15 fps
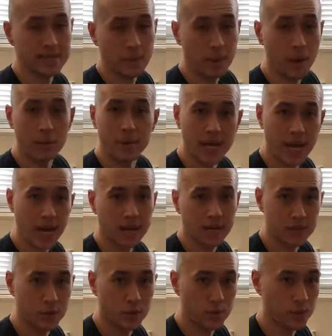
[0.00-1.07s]
I'm probably not going
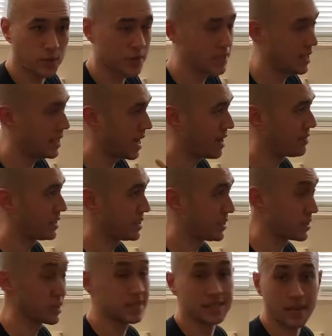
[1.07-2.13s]
to do it in the routine. Obviously,
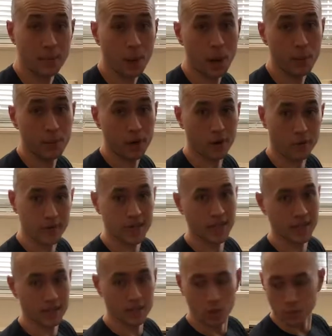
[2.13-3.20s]
you can see I'm probably already
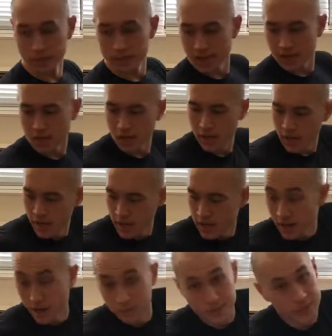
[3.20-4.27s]
getting a little bit tired.
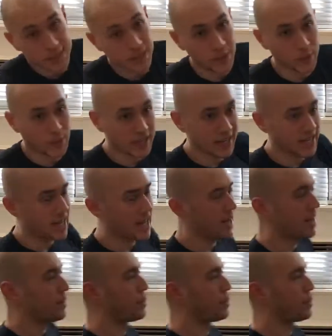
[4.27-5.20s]
I'm still working on it,